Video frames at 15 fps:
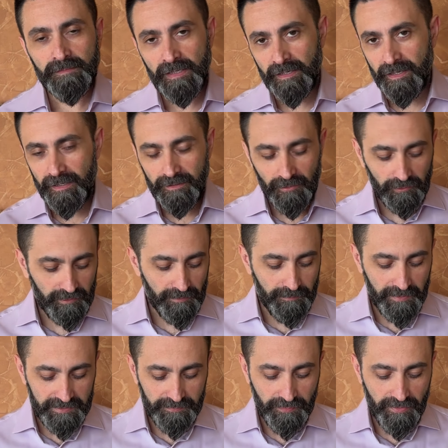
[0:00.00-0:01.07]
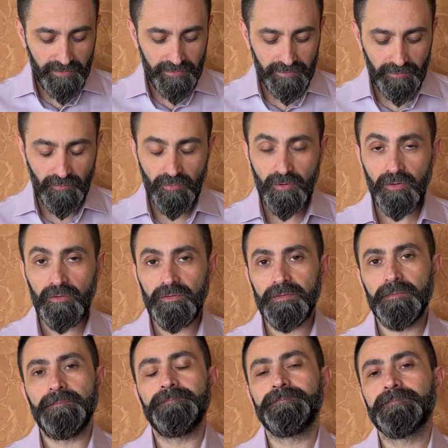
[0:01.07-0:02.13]
again, not the best prayer in the world,
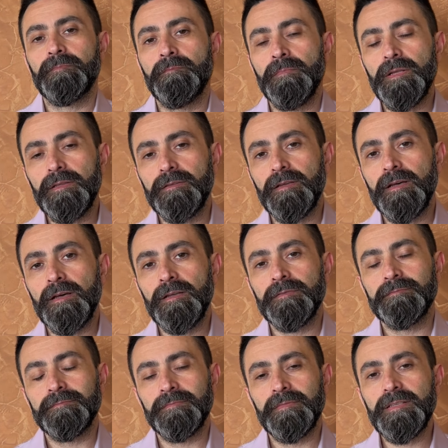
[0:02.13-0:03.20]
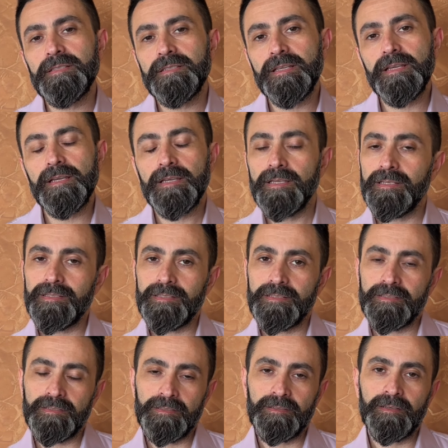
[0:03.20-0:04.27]
but uh, this thing
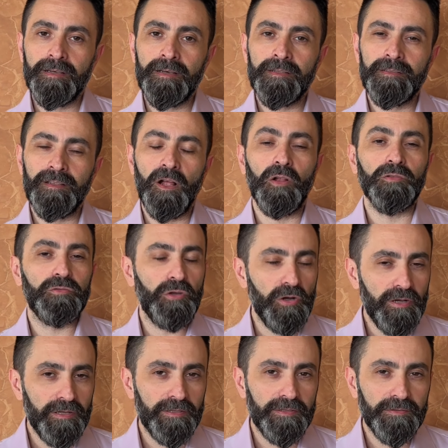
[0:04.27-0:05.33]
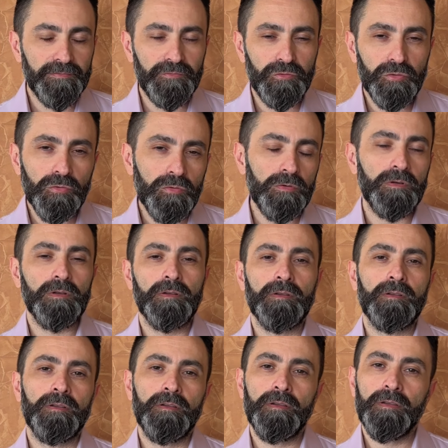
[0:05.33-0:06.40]
is an alternative to
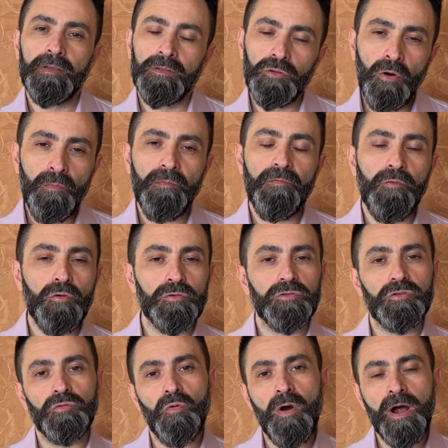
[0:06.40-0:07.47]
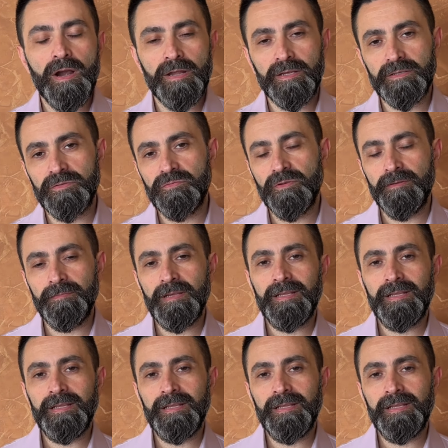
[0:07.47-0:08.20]
Tom Ford's Noir Extreme.